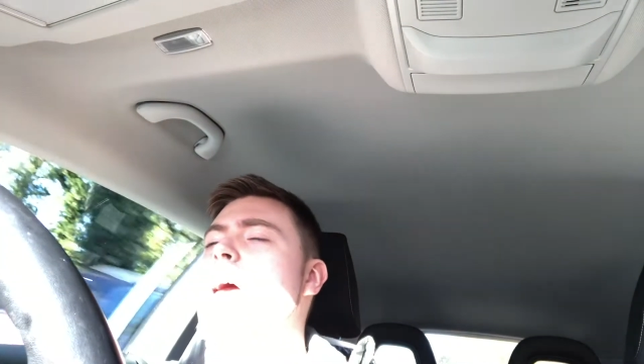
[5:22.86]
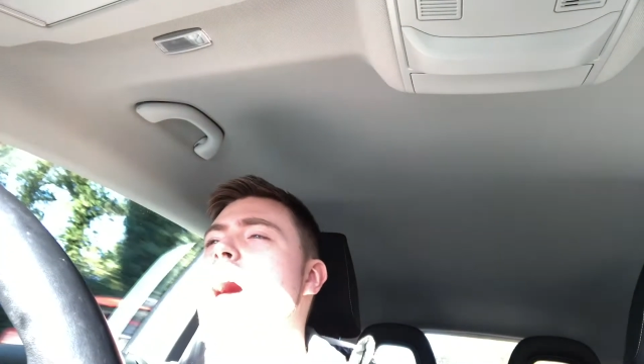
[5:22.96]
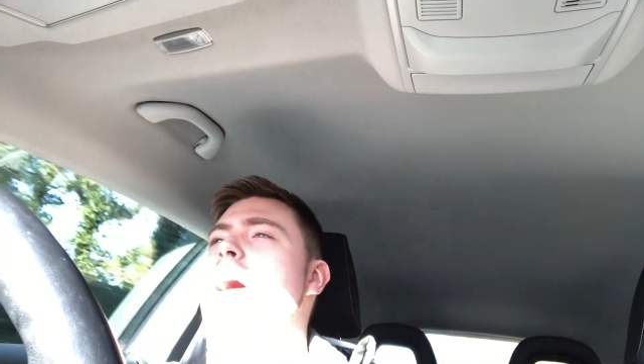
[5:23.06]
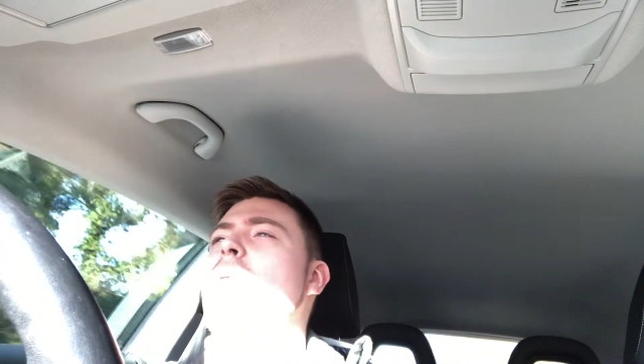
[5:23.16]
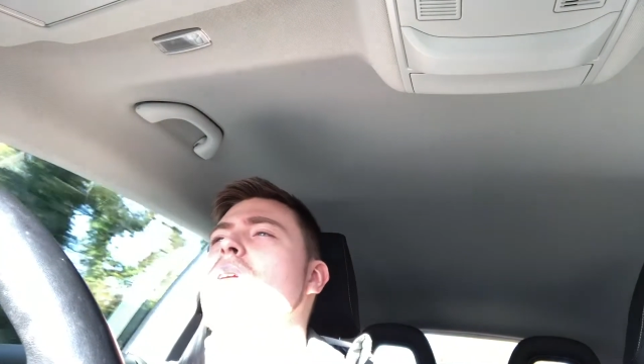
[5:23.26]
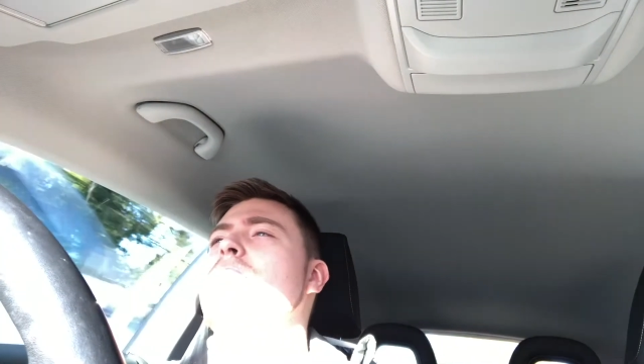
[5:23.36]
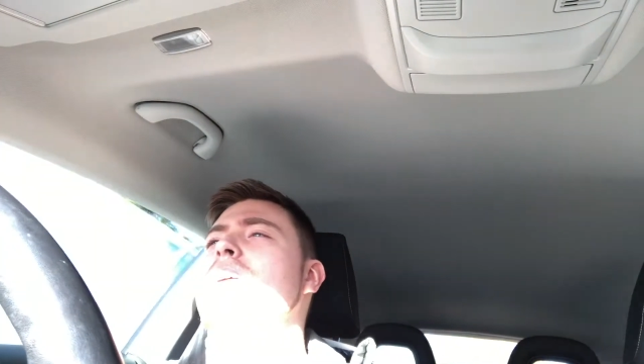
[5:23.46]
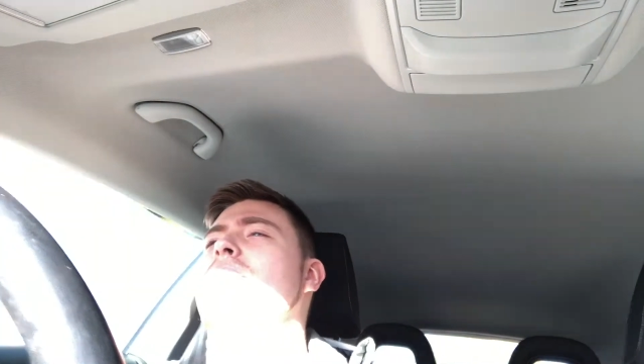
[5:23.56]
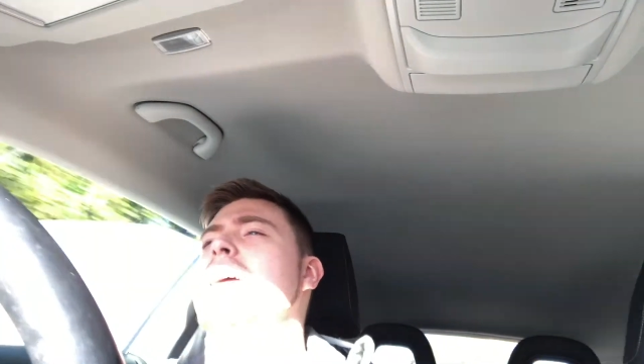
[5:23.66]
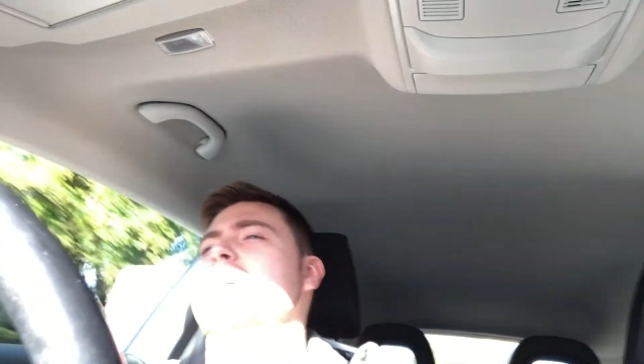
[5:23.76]
I want to be
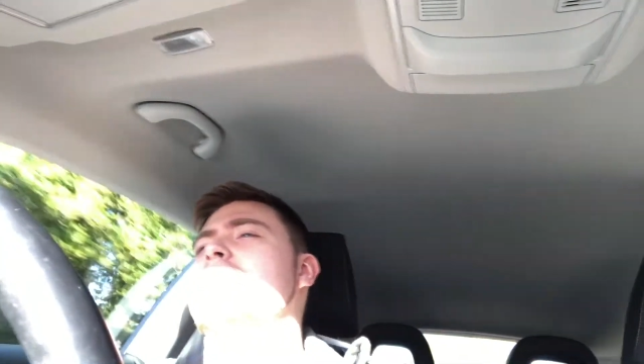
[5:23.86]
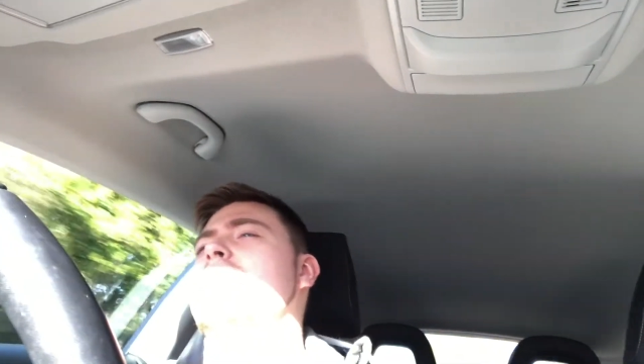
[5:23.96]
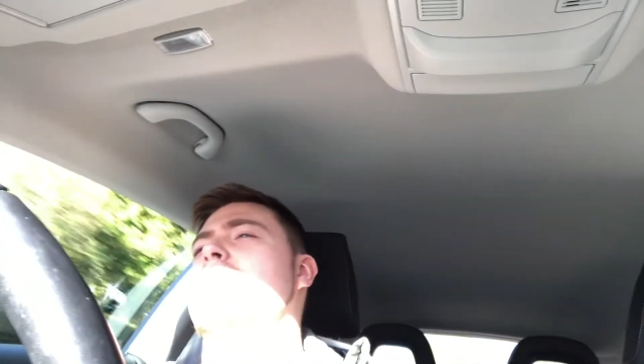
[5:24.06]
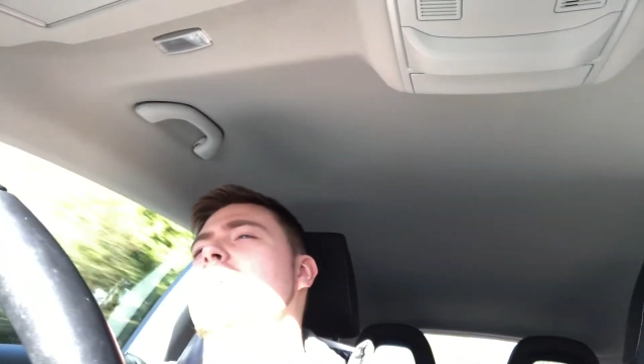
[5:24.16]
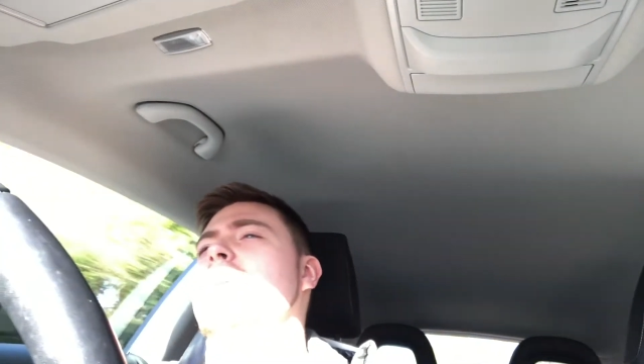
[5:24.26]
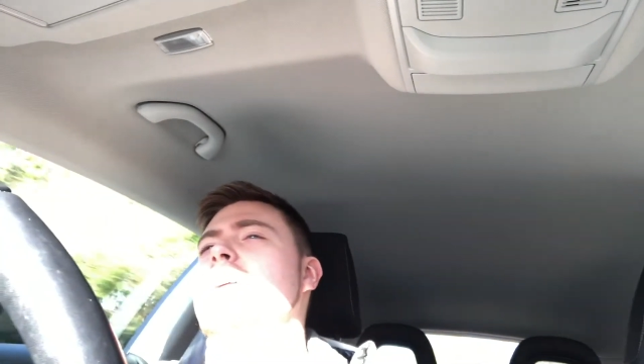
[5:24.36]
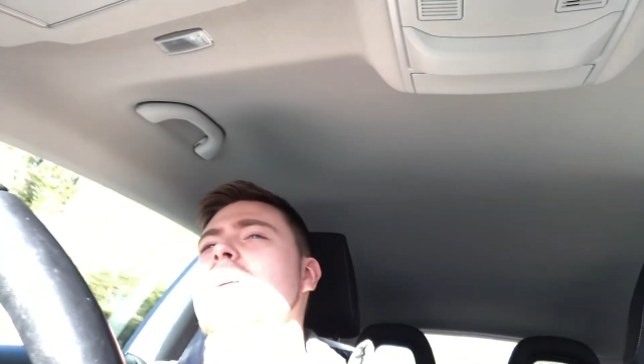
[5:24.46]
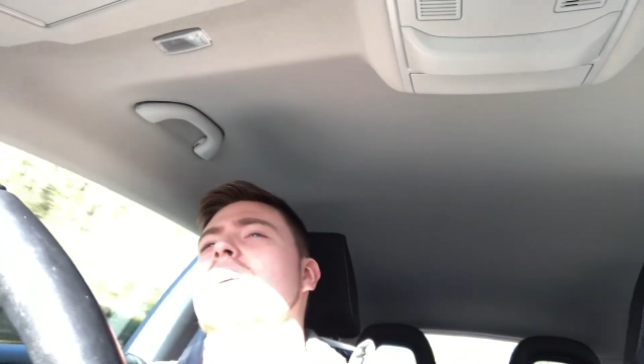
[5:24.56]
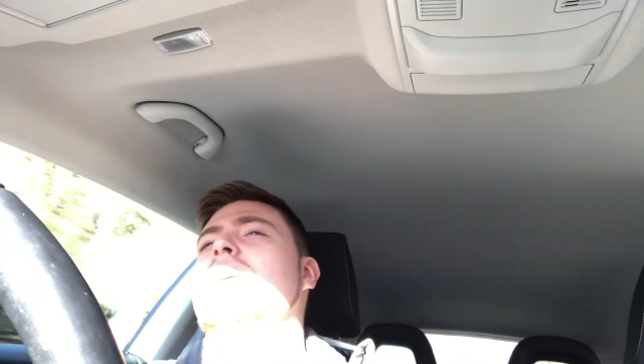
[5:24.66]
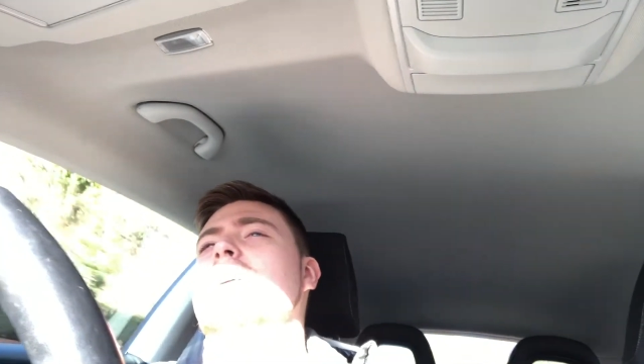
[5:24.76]
rich,
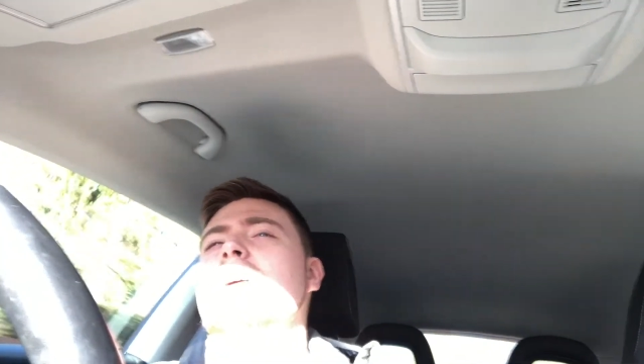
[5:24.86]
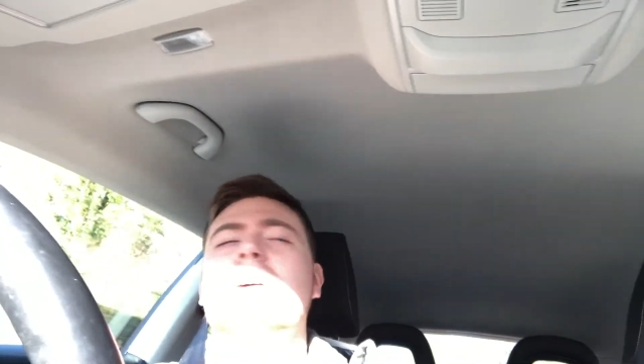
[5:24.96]
the